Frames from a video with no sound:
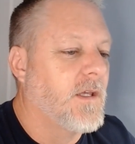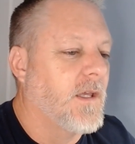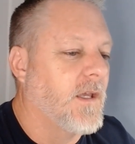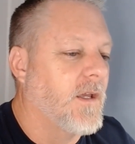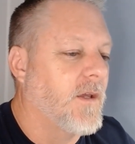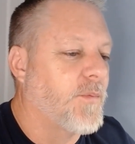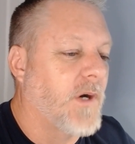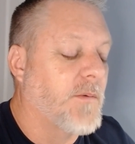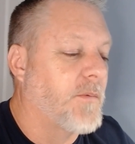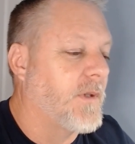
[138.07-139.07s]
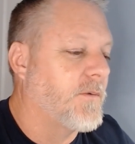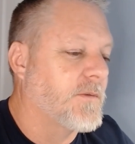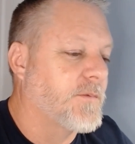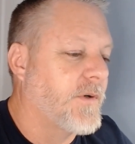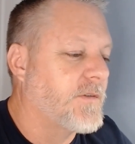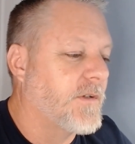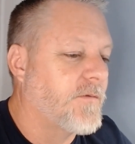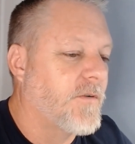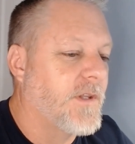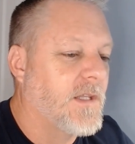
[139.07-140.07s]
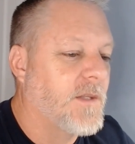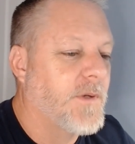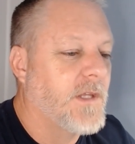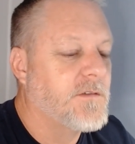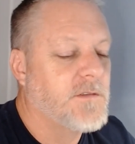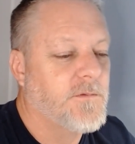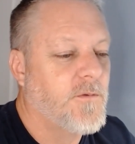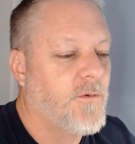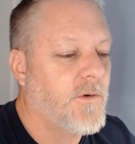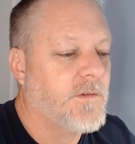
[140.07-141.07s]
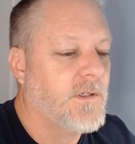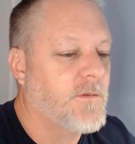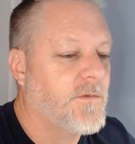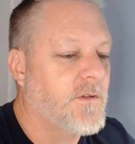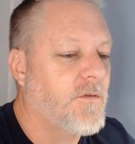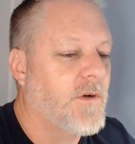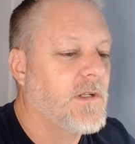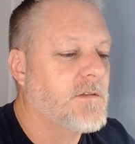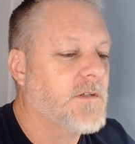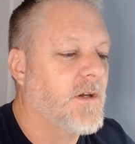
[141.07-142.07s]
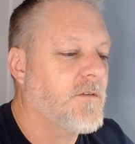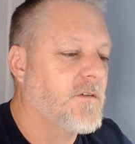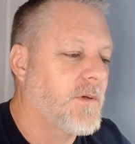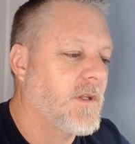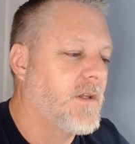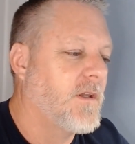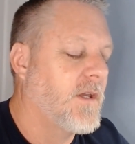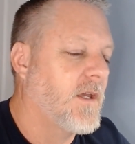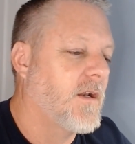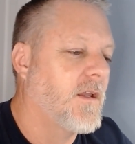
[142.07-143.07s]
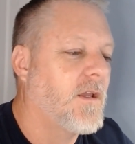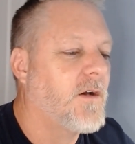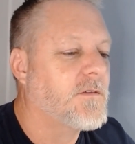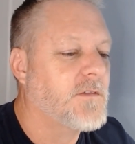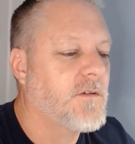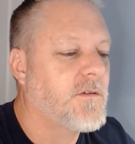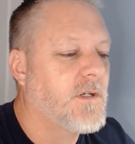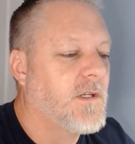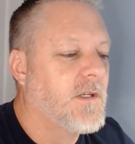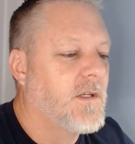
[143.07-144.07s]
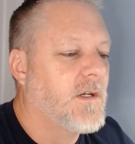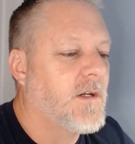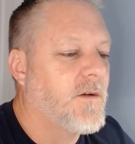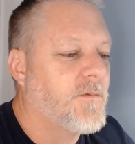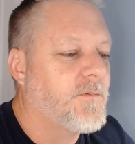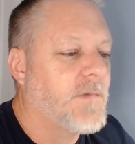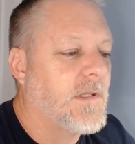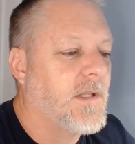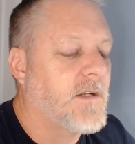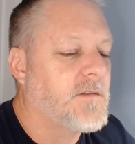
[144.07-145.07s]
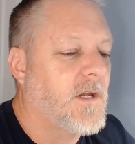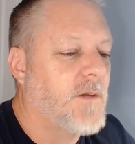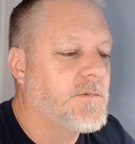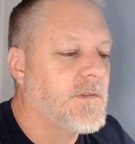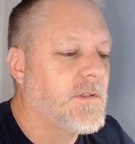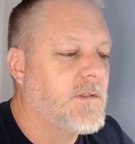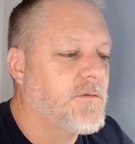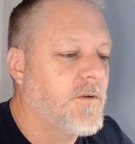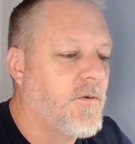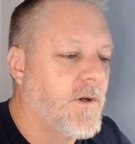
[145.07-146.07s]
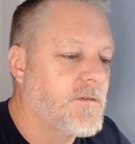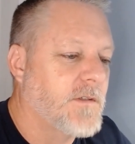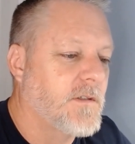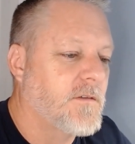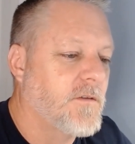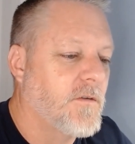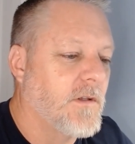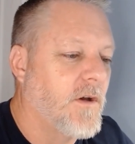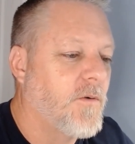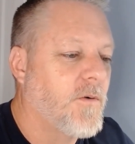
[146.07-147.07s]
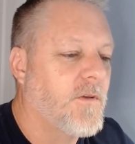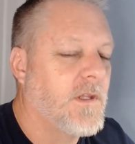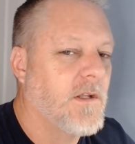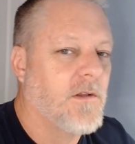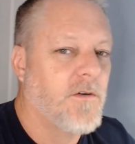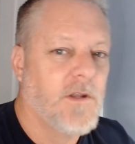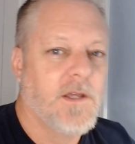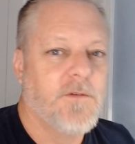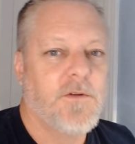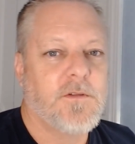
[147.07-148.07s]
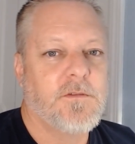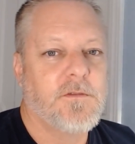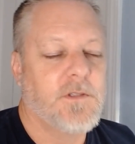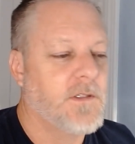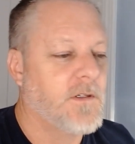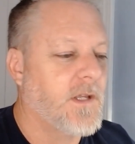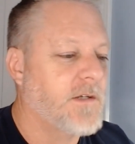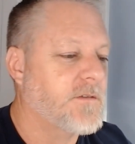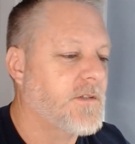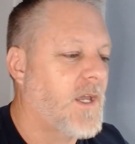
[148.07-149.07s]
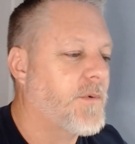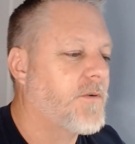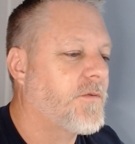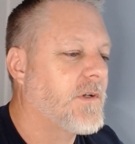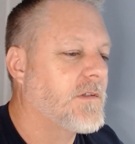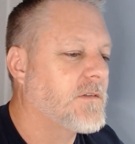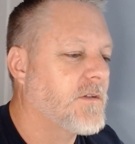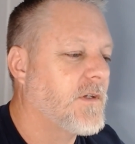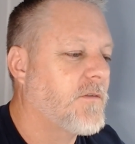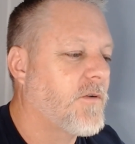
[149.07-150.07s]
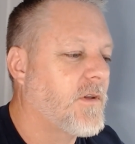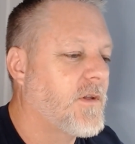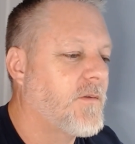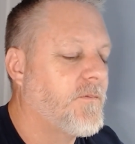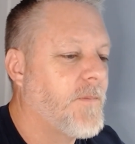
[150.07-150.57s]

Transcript: and probably was pushing for the elimination of quarantine for the green list countries. But he also a lot of times is requesting to lower the alert level in the national capital region. So he's really